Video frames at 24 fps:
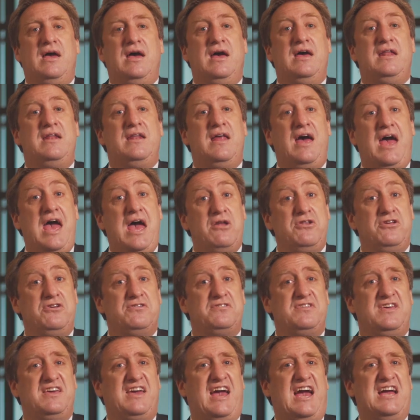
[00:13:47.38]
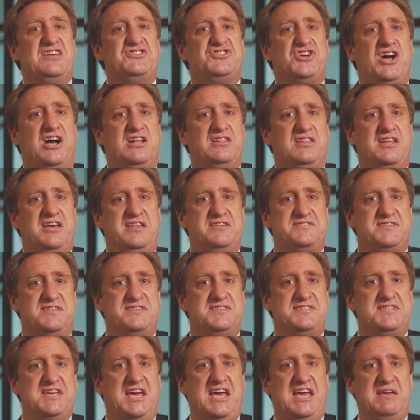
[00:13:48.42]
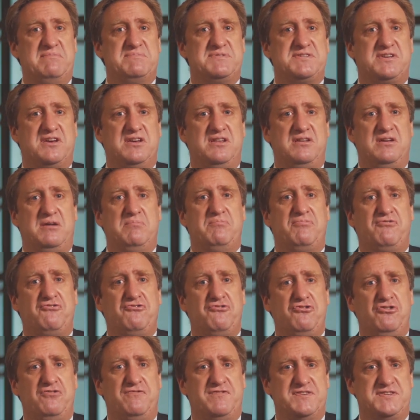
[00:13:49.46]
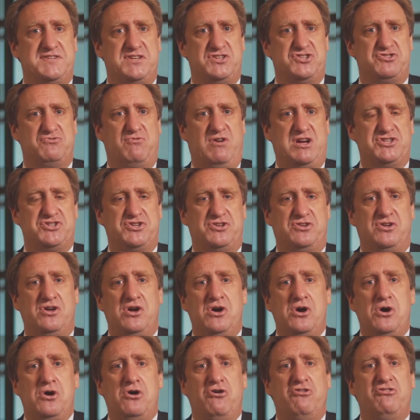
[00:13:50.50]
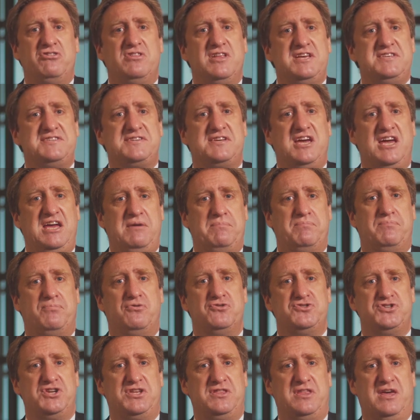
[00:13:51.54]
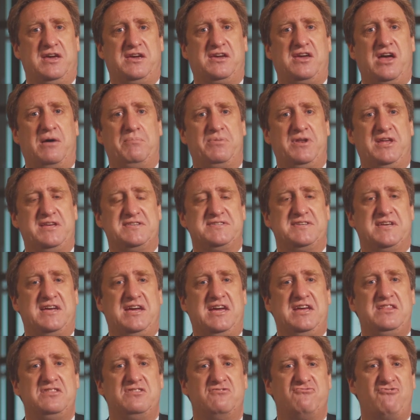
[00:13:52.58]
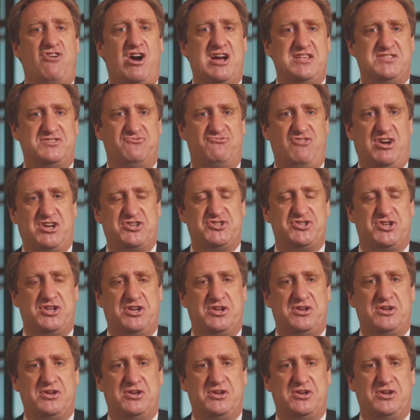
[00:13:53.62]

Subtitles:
And how do you think HR leaders and teams can improve the situation, or at least keep pushing their companies in the right direction?